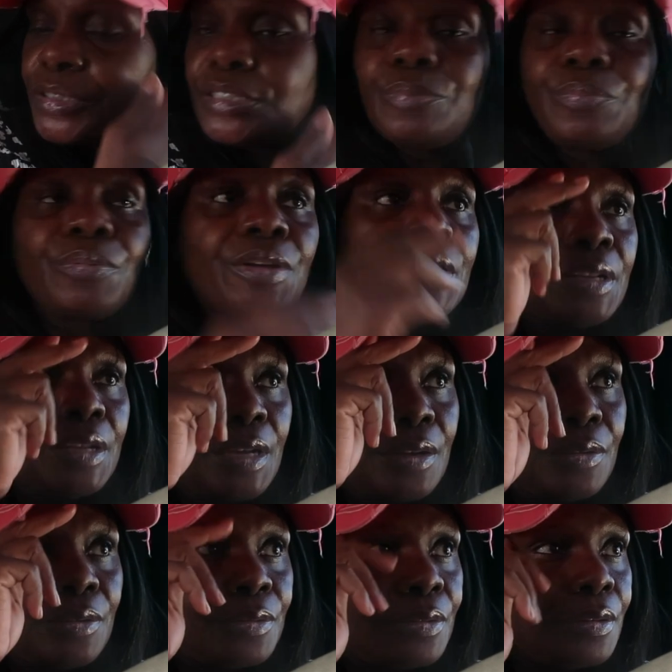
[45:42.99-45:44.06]
she bring it
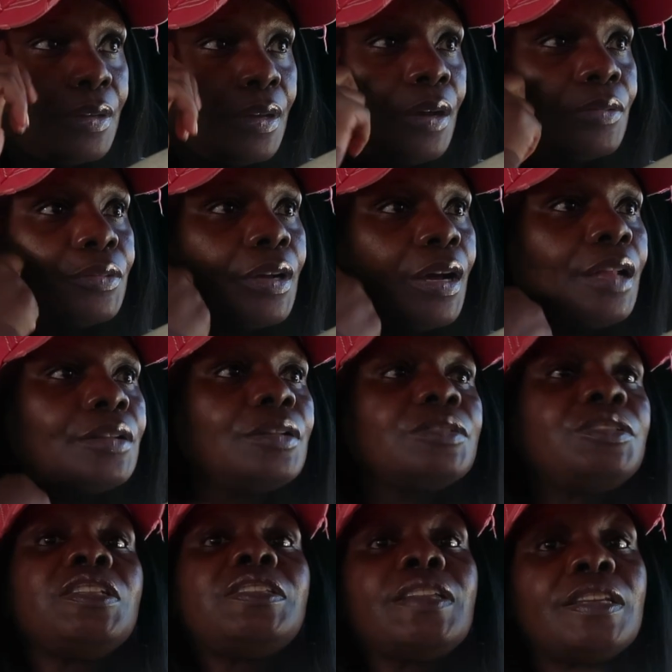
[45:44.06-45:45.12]
out. I don't know how long.
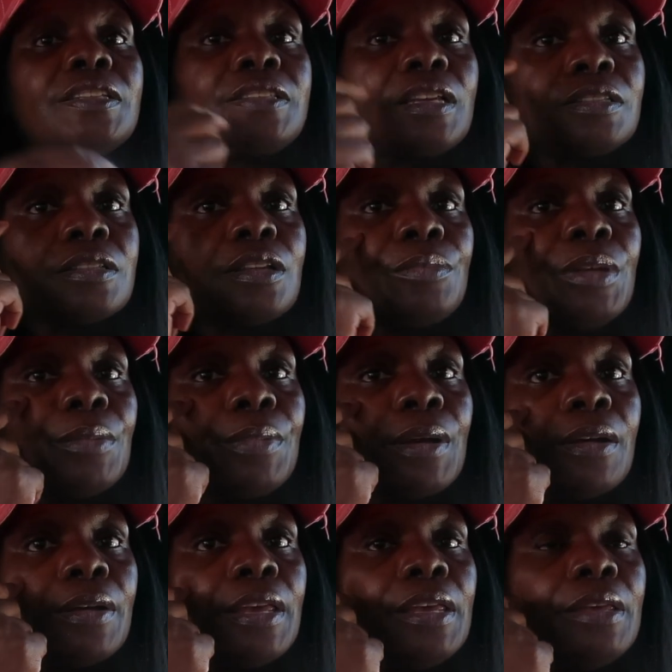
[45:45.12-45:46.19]
She did say it's going to be
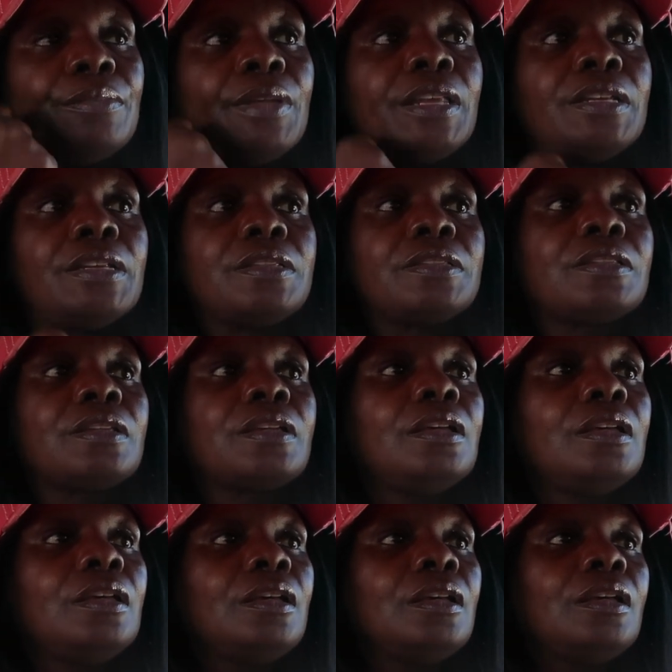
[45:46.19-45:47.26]
about eight minutes
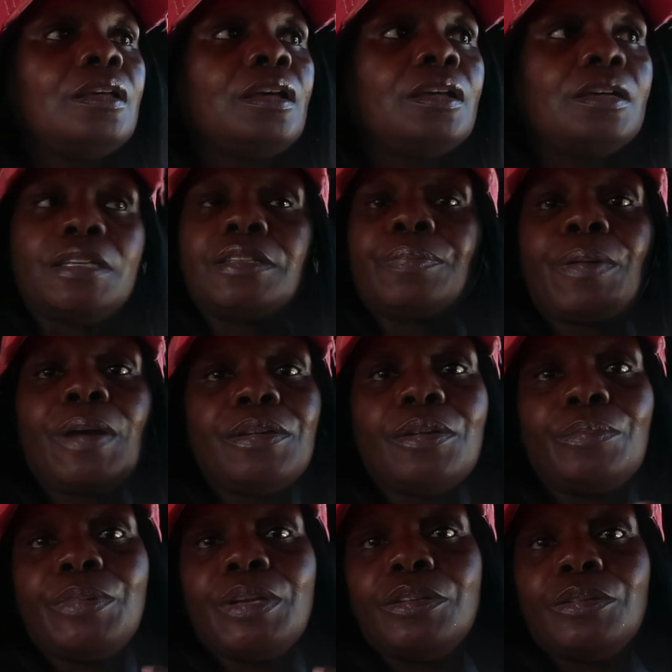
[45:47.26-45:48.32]
it's probably
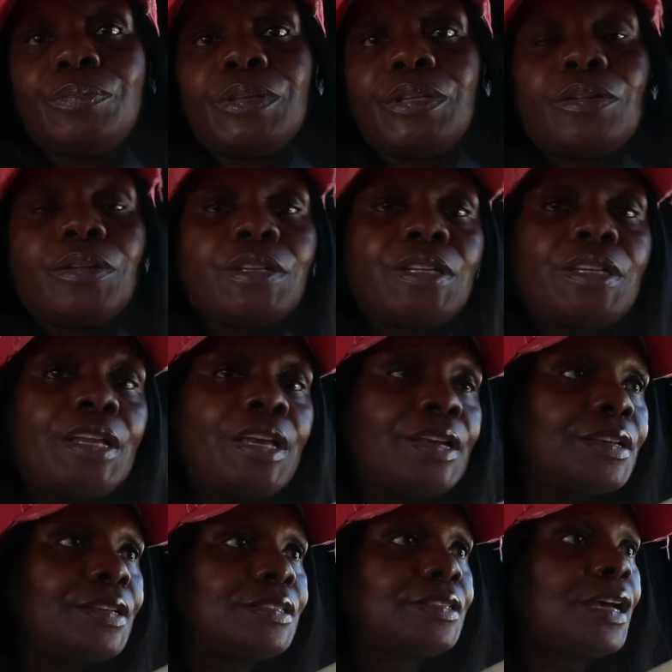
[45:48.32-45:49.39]
gonna be a little bit longer than that
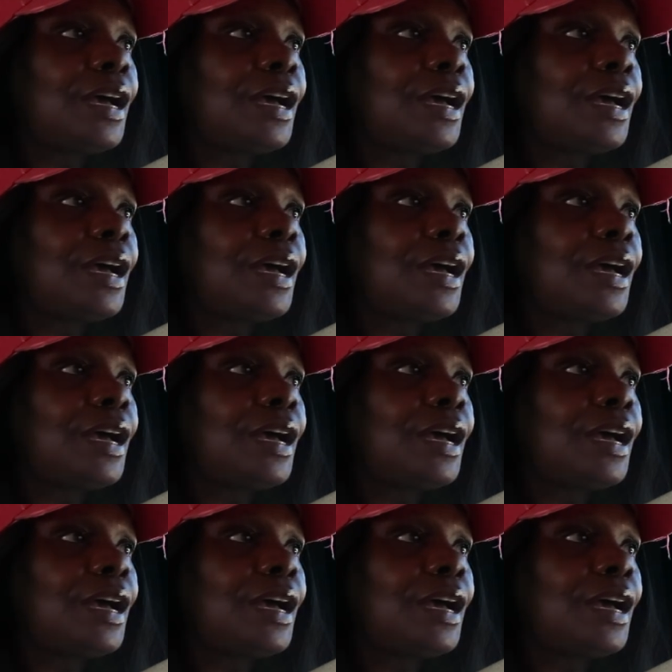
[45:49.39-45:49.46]
because